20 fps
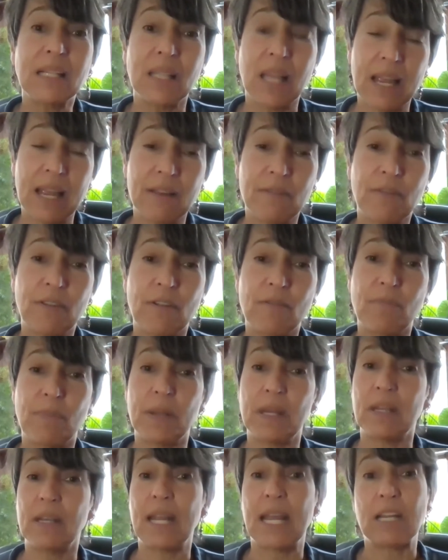life have
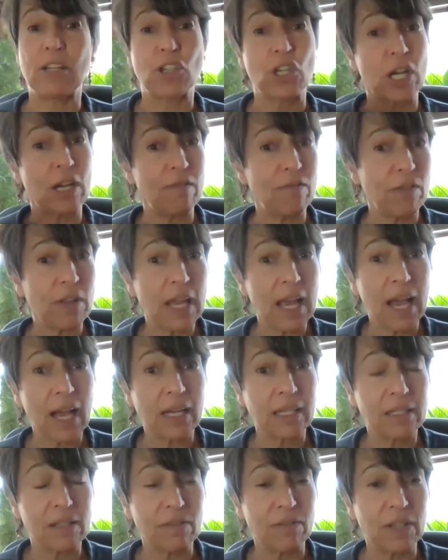been HIV
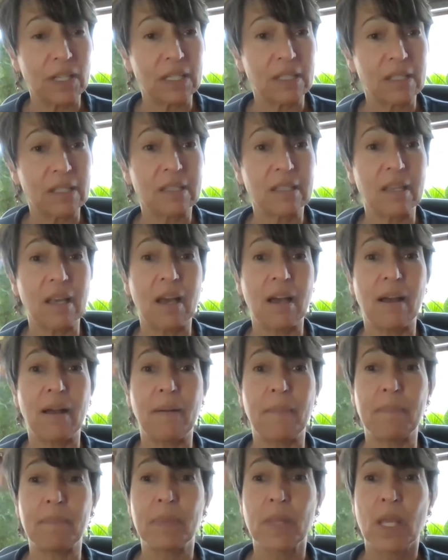activists.
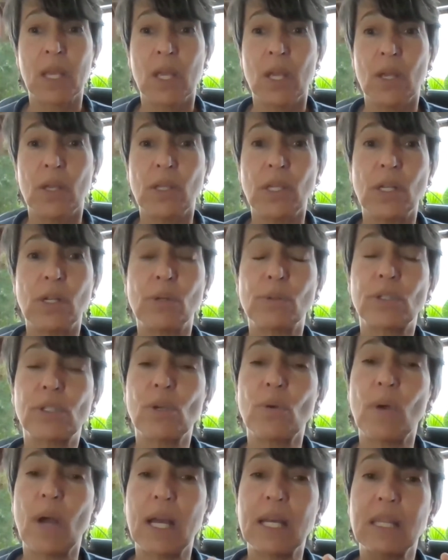
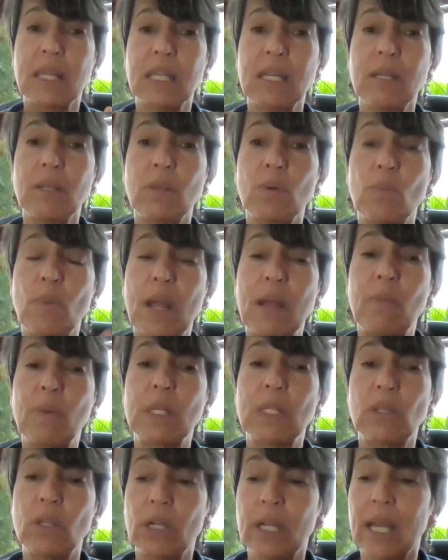So I think the way
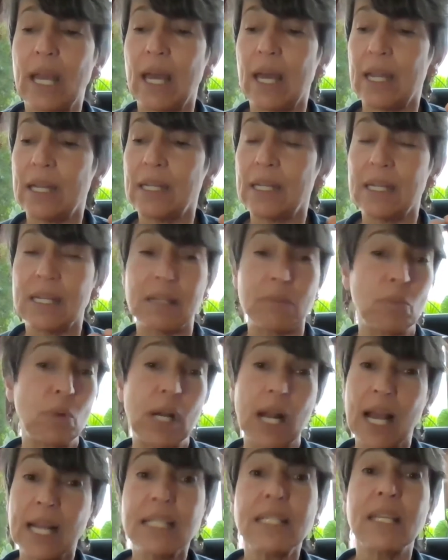we look at it, and
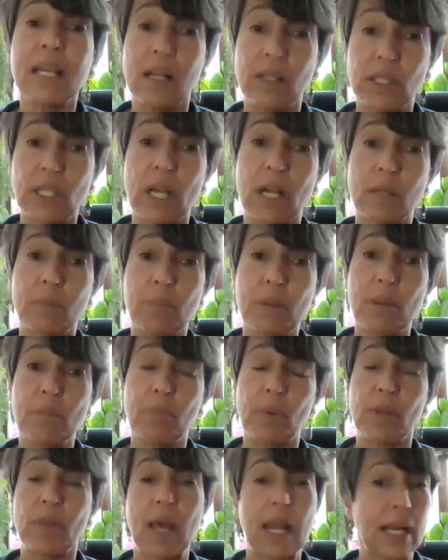what I tell young
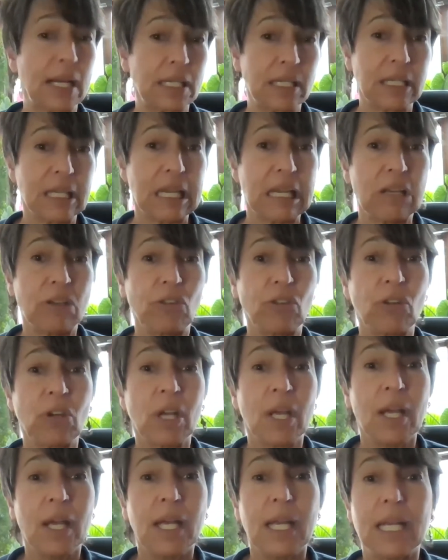people that I teach,
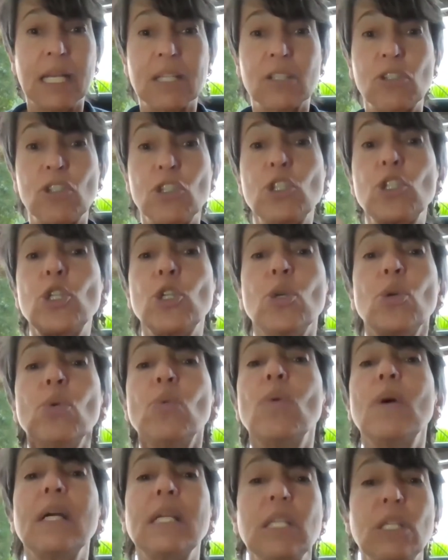is do
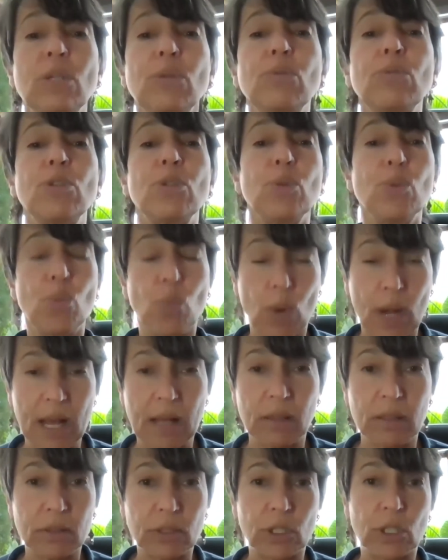what you do
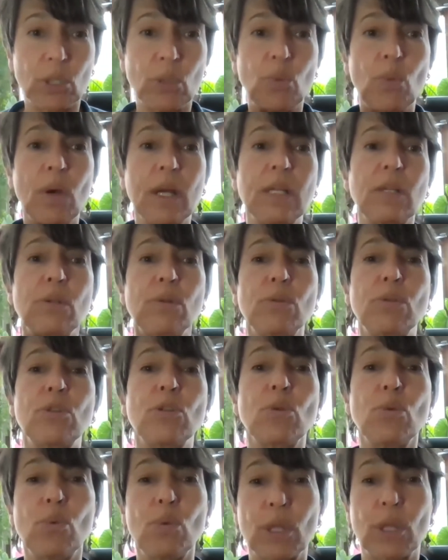well, do what you
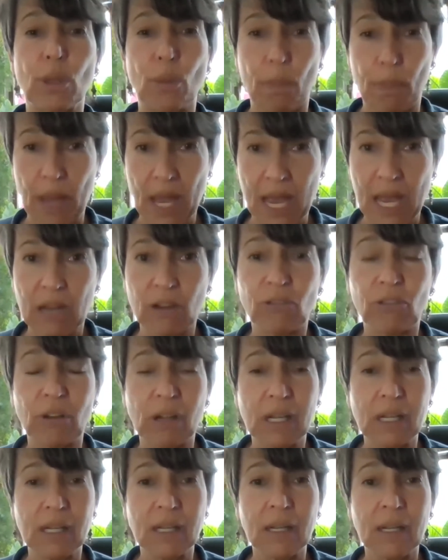do with a passion,